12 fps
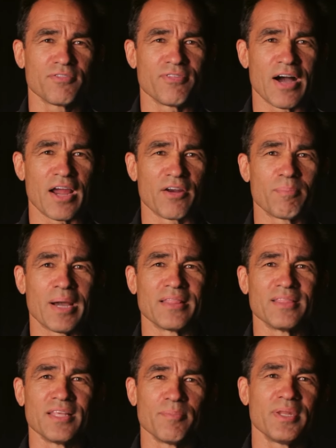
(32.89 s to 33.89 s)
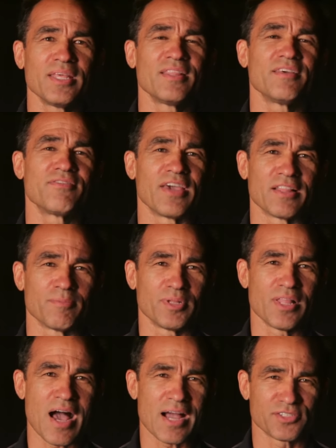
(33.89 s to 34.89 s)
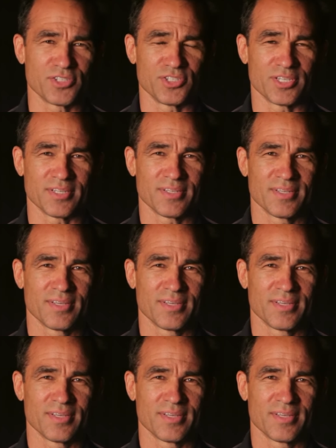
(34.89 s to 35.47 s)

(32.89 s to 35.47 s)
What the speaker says: fire by limiting the available oxygen.